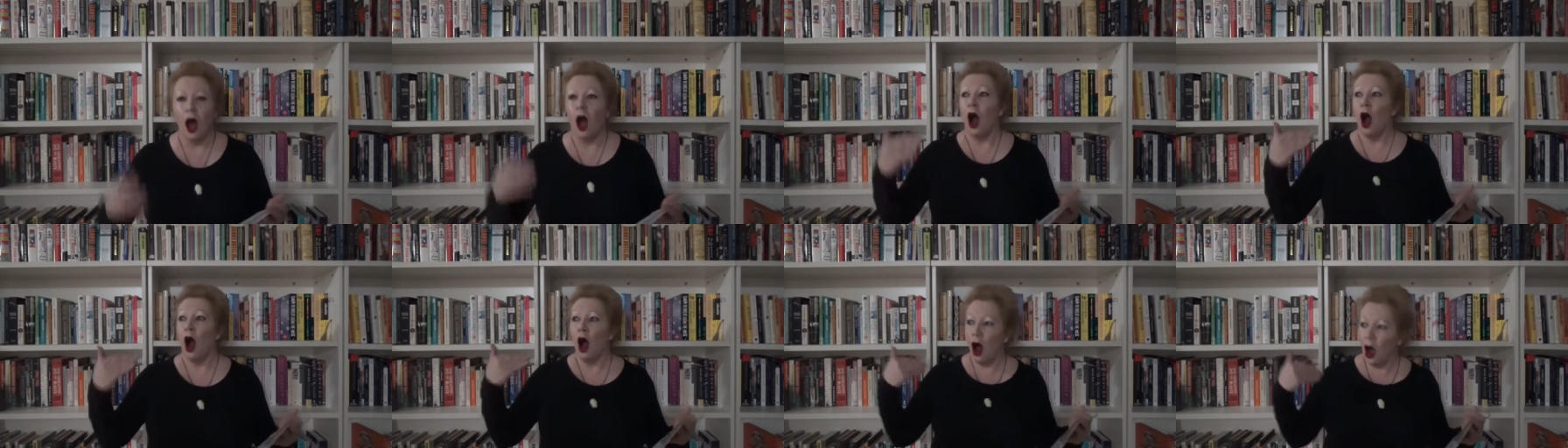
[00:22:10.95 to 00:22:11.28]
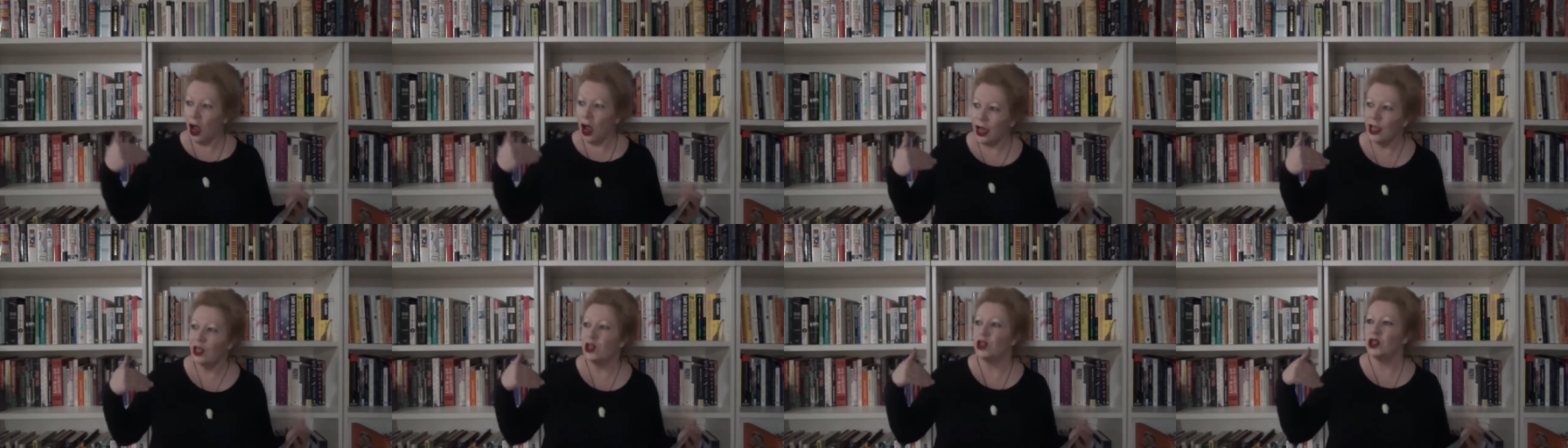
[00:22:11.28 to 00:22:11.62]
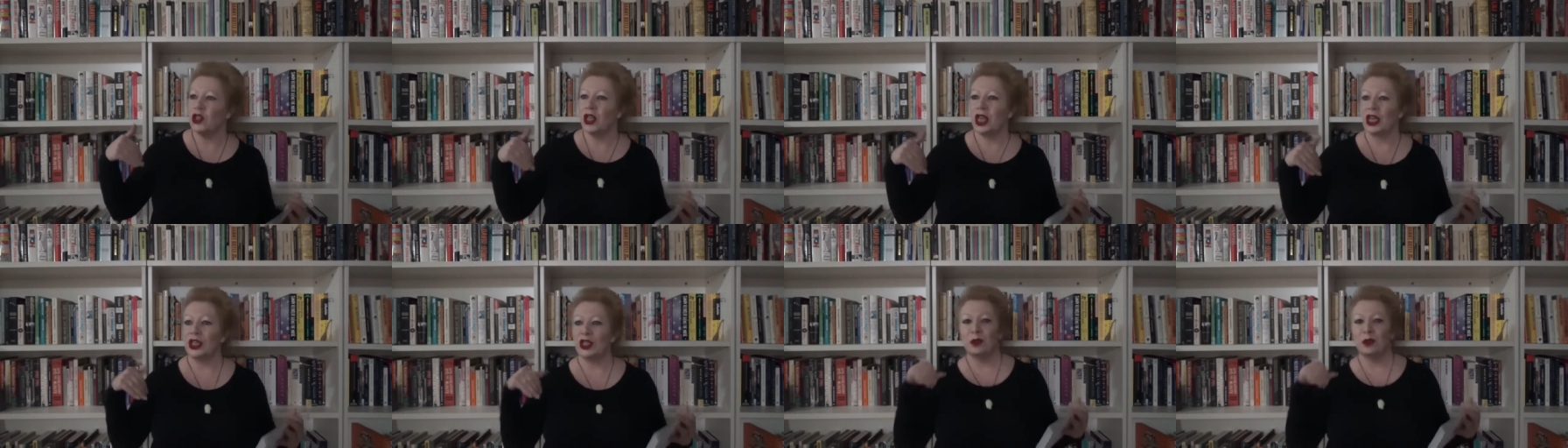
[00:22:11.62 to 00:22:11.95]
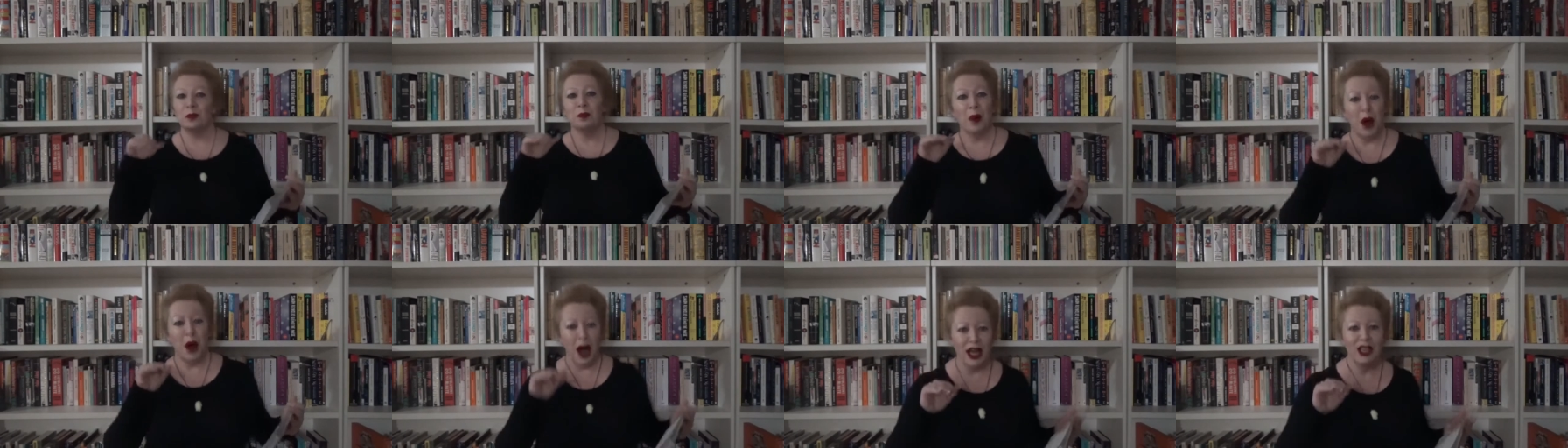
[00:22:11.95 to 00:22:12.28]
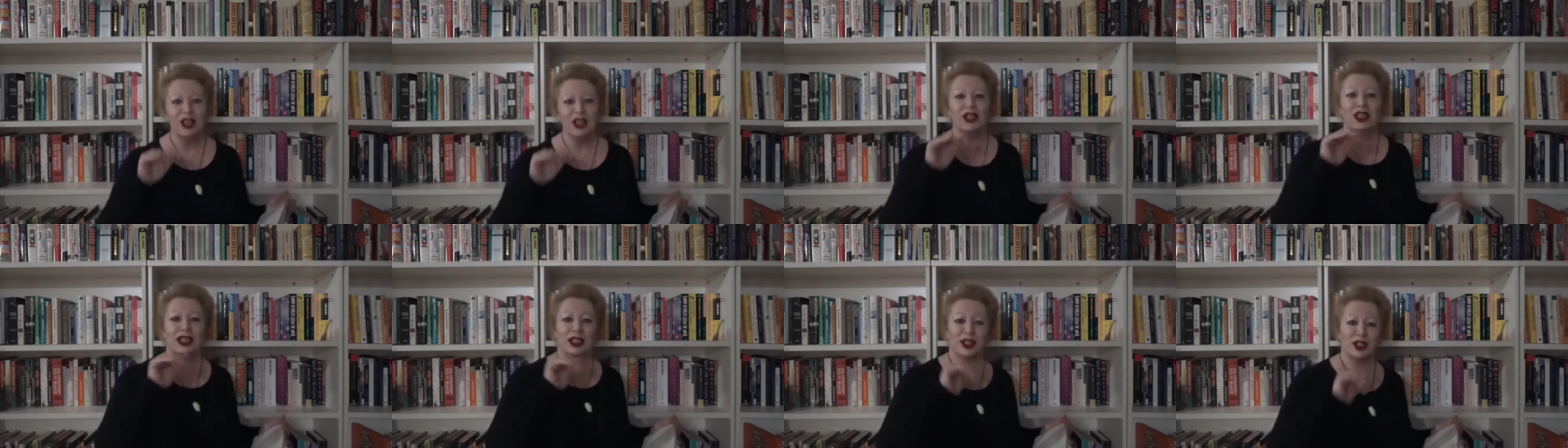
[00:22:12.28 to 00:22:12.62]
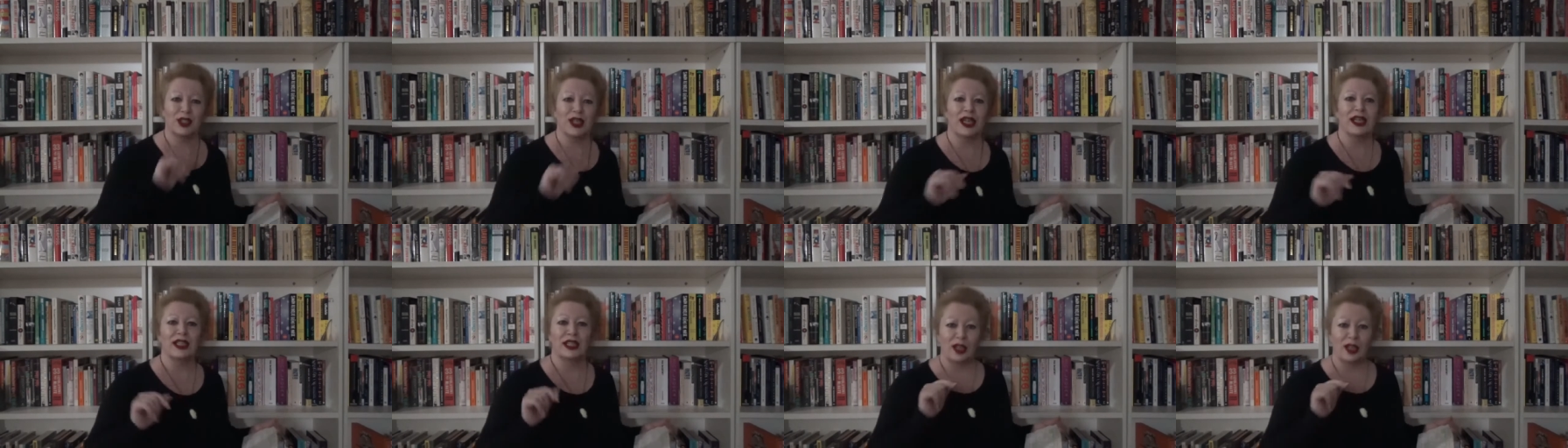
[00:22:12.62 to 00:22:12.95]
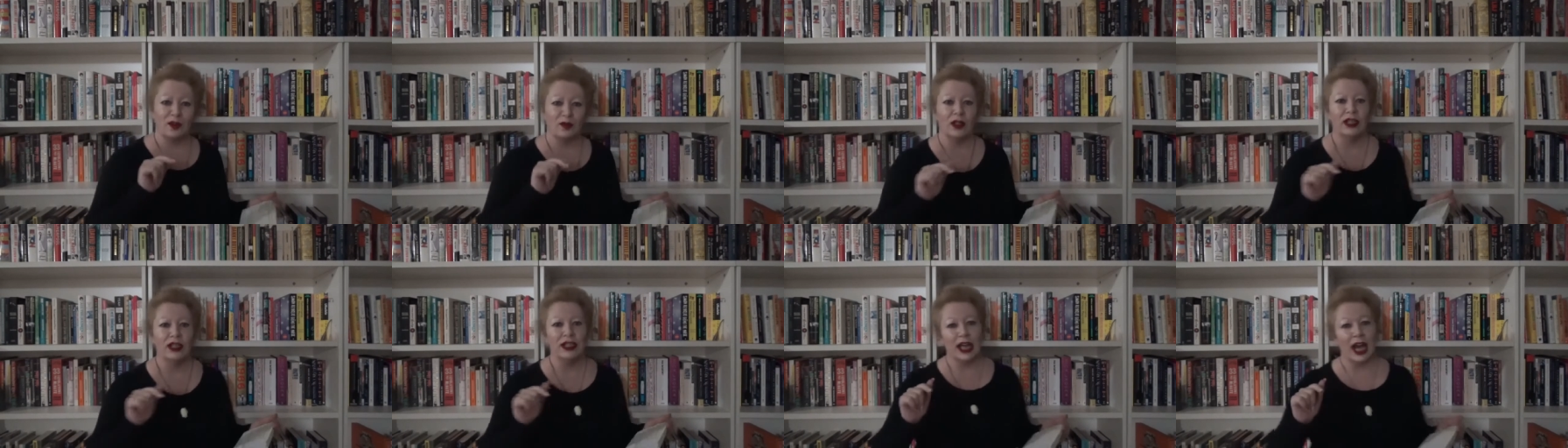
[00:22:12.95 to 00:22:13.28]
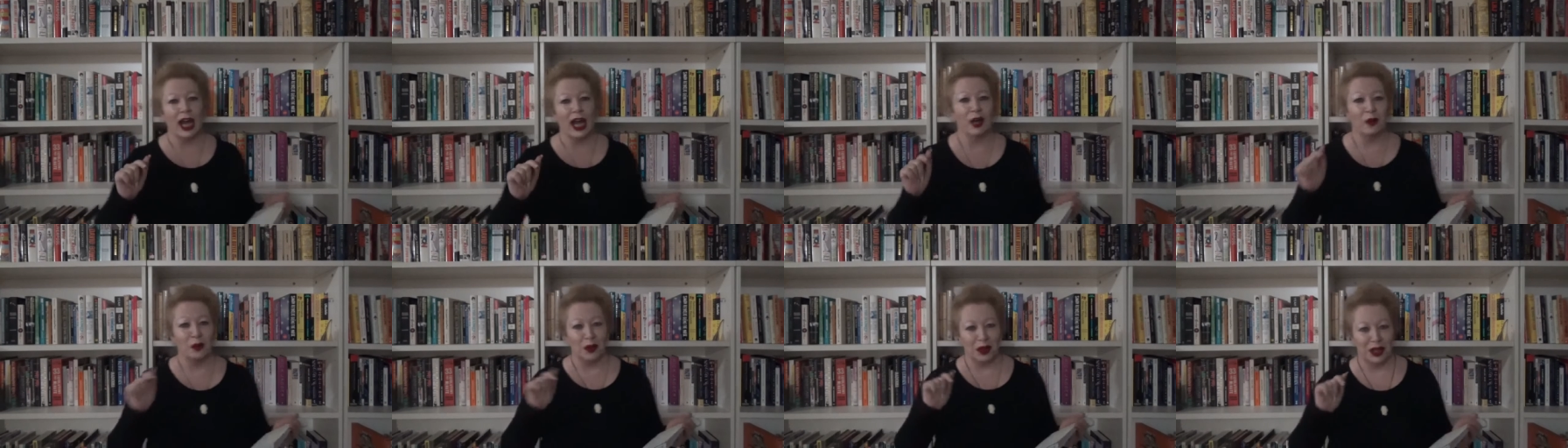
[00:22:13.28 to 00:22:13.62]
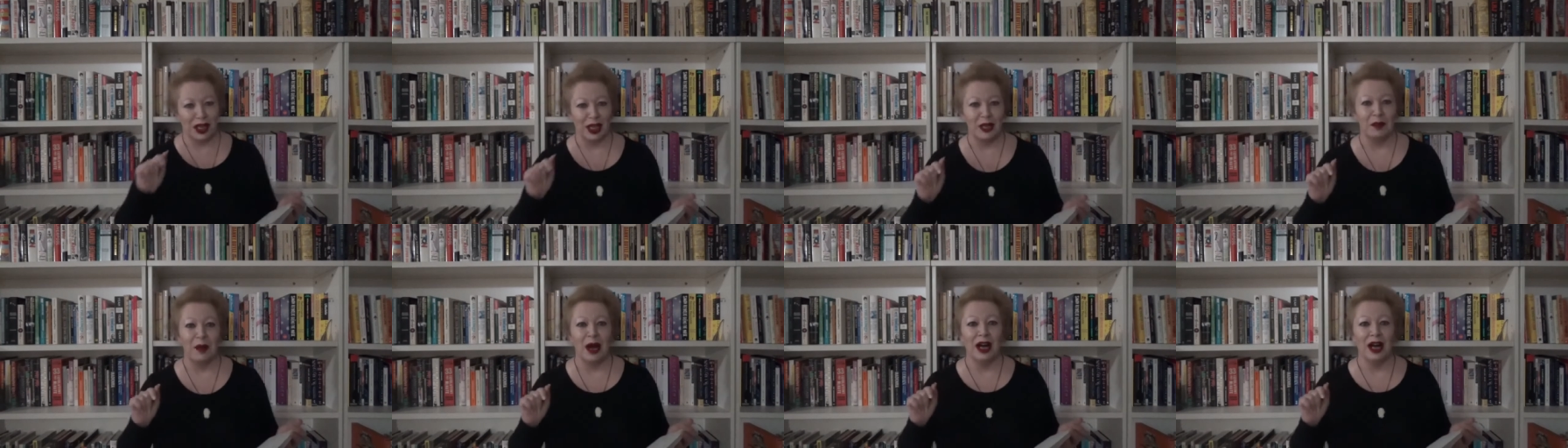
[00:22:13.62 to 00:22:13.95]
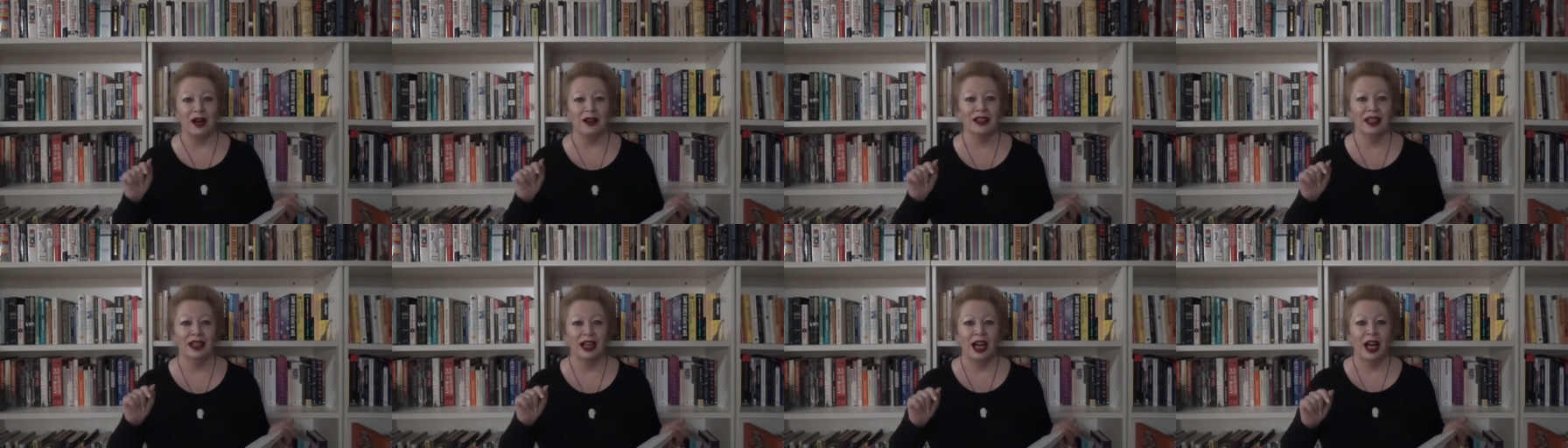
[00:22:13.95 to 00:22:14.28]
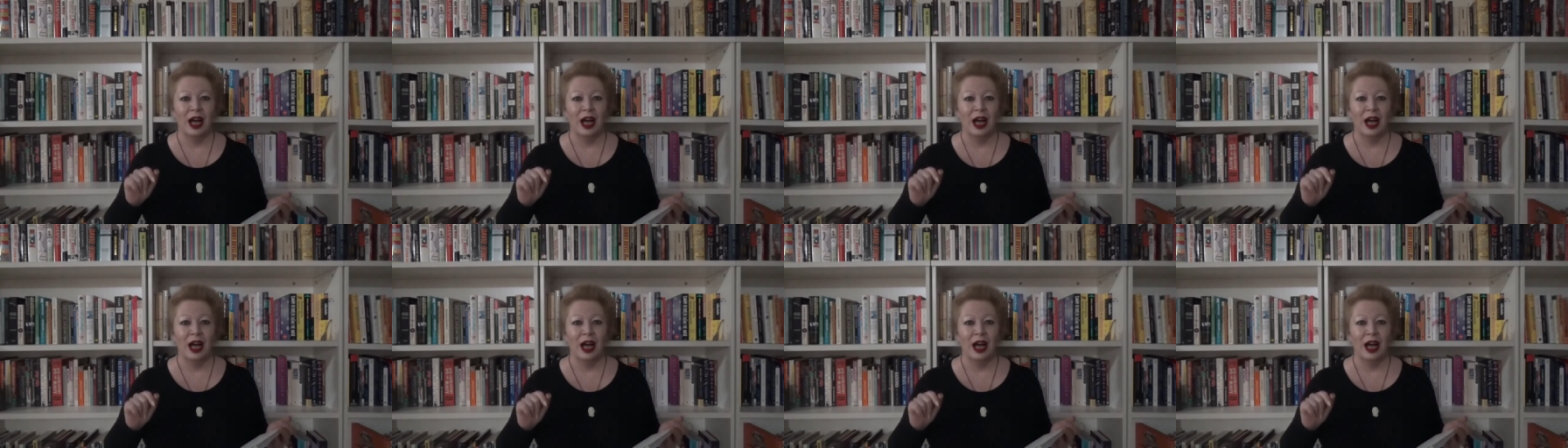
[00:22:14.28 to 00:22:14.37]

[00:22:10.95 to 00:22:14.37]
I assess my success every day with email